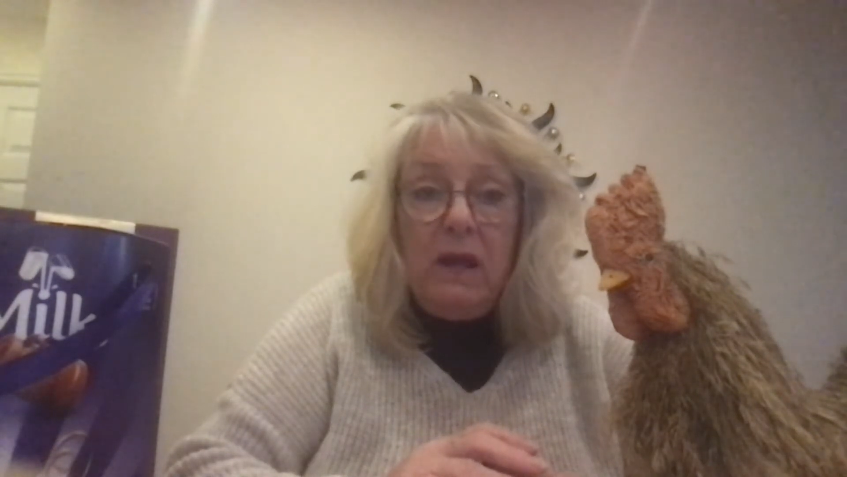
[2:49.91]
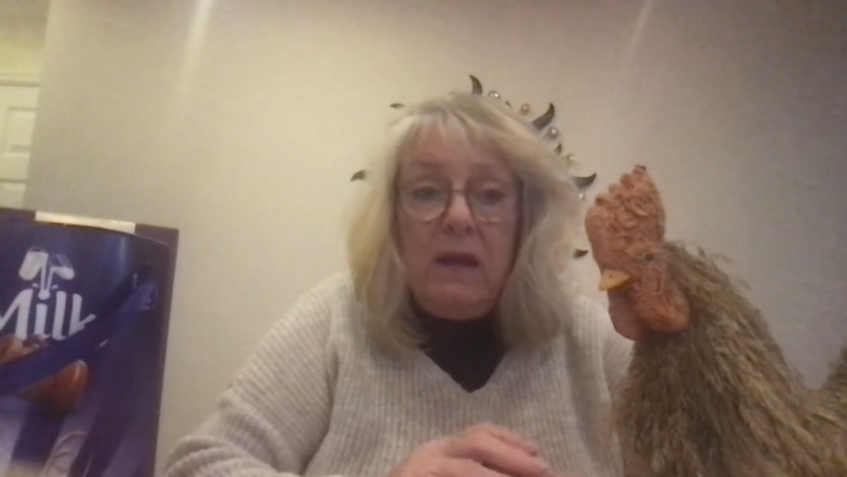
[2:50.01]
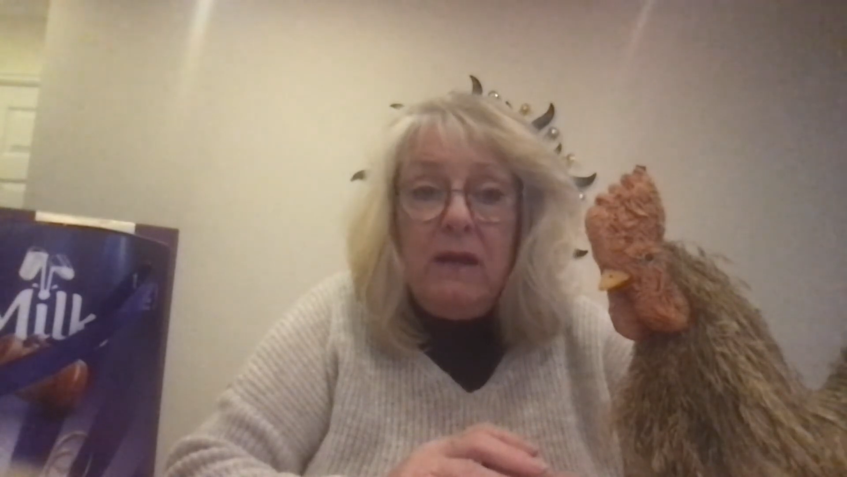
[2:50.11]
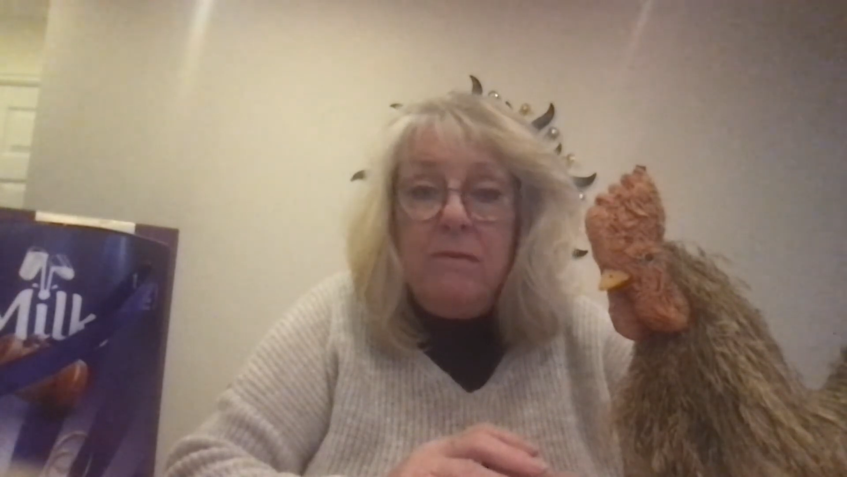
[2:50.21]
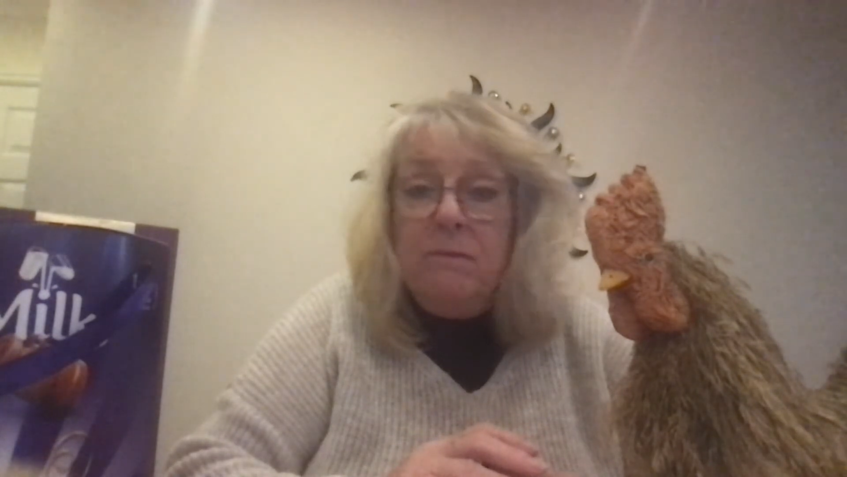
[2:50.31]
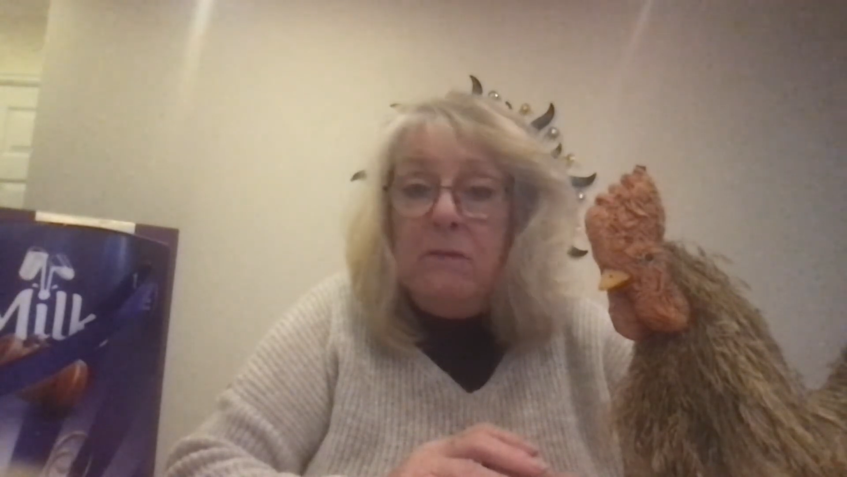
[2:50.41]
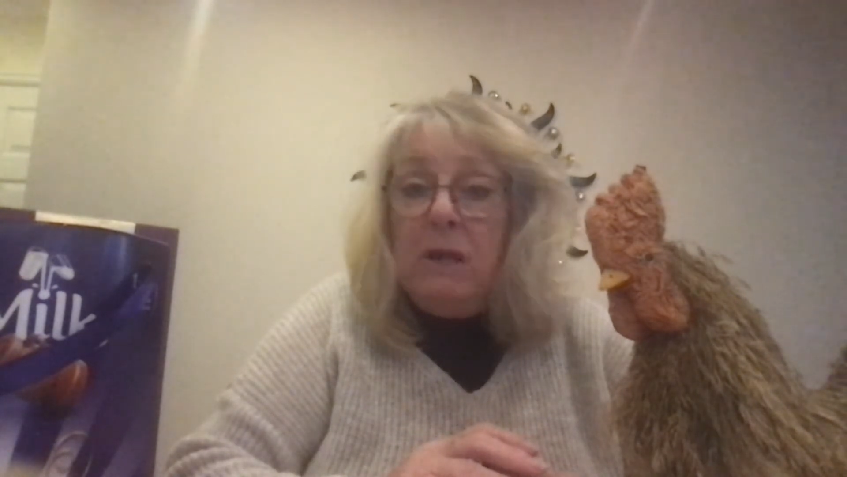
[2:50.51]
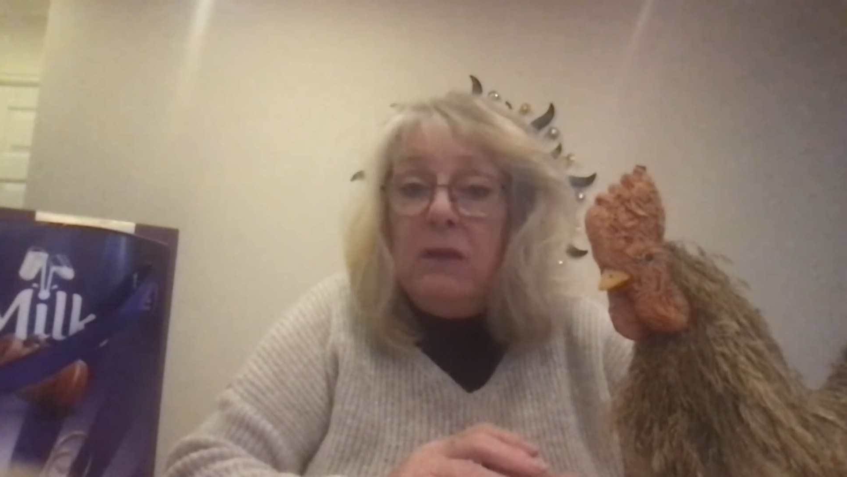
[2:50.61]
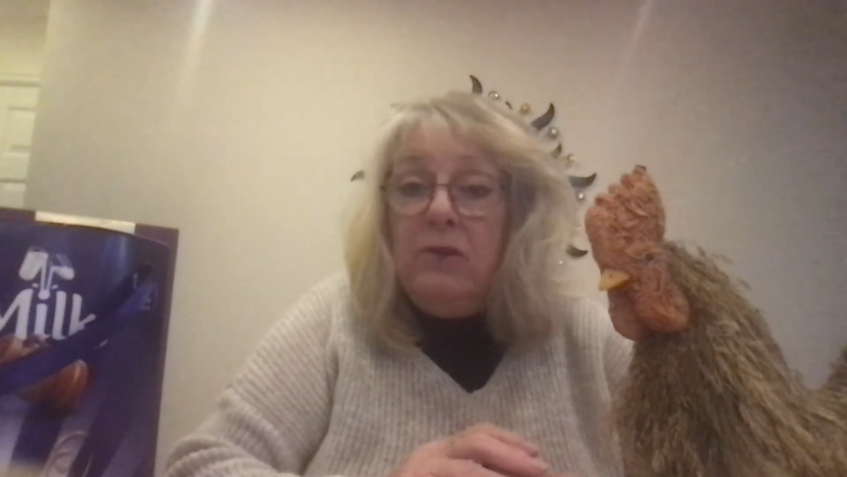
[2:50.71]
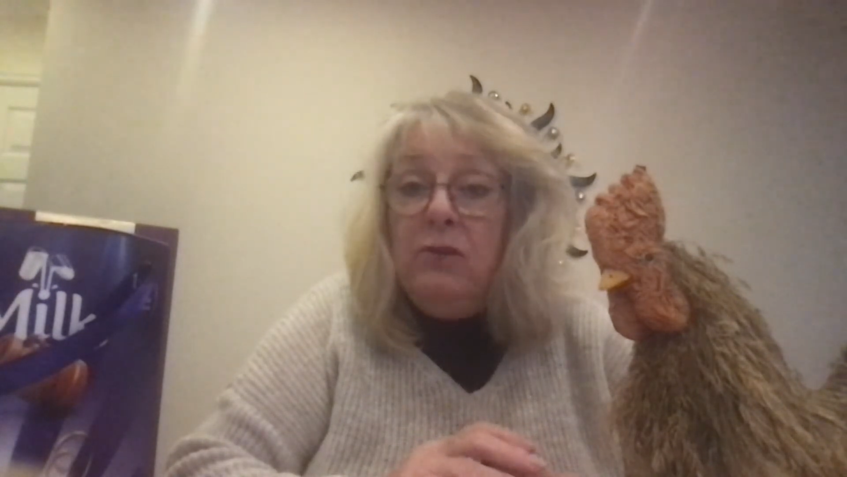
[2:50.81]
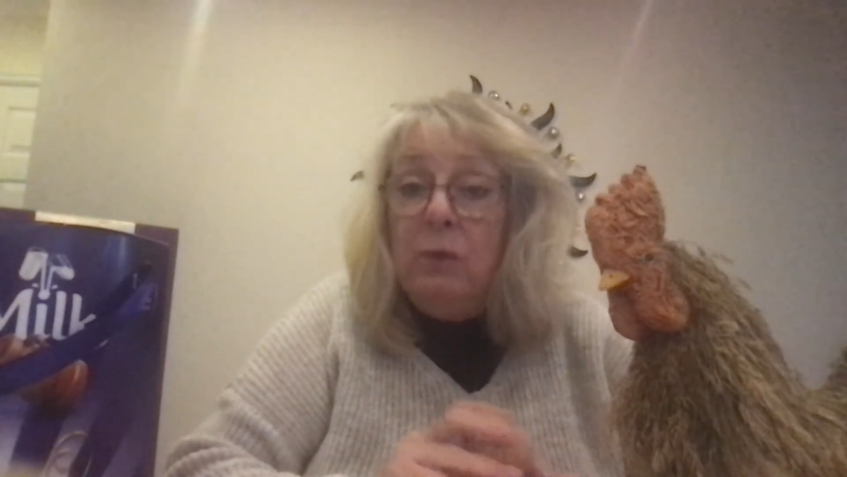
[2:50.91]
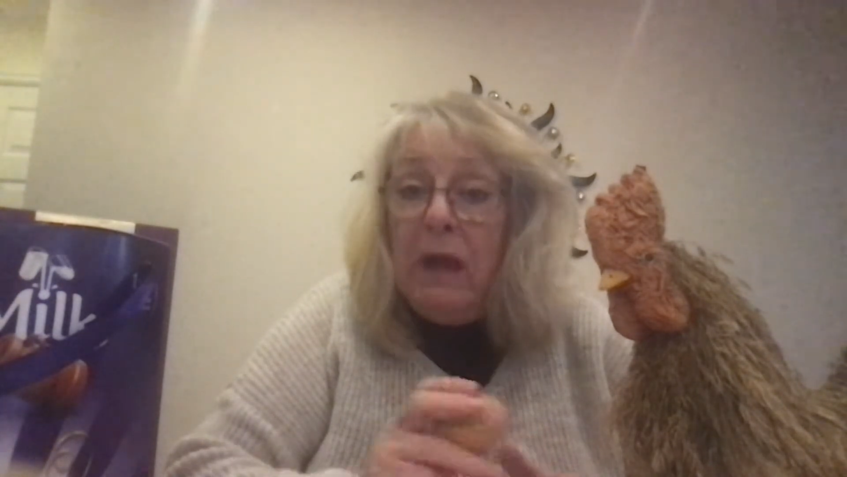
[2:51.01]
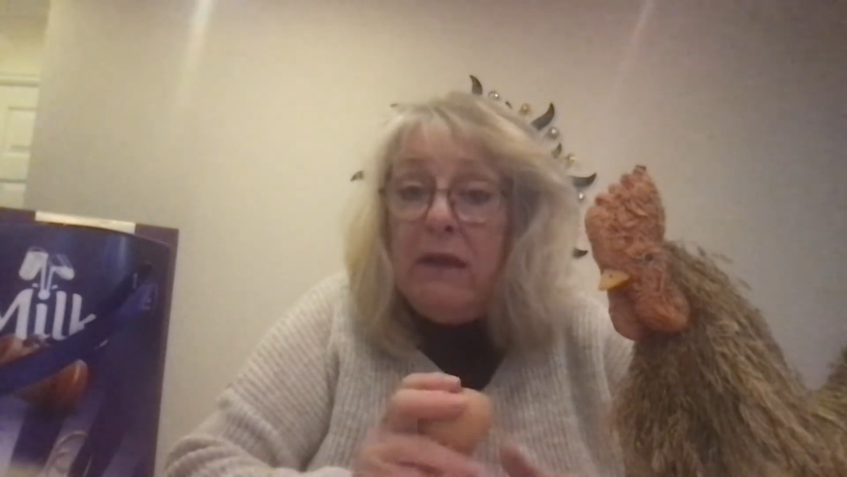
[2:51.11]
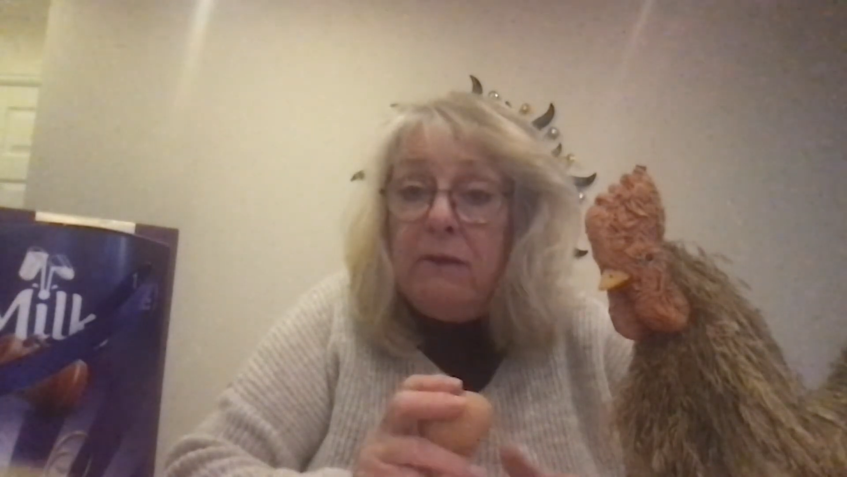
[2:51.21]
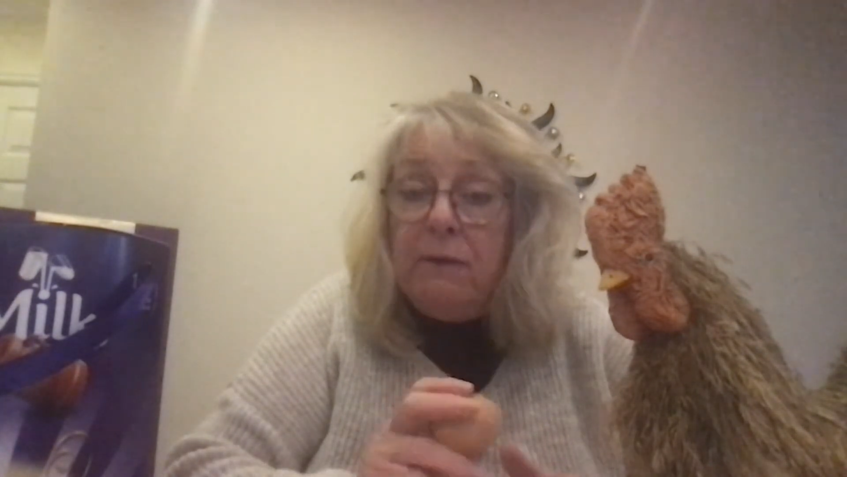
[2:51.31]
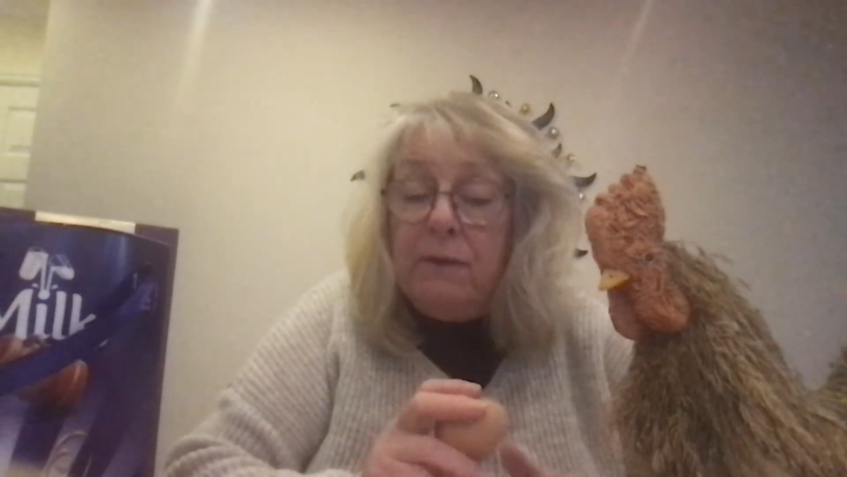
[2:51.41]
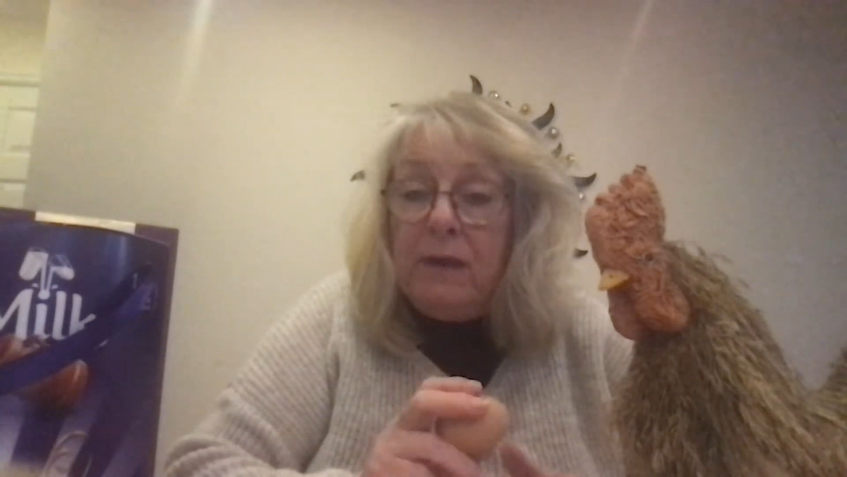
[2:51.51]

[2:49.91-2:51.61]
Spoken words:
new life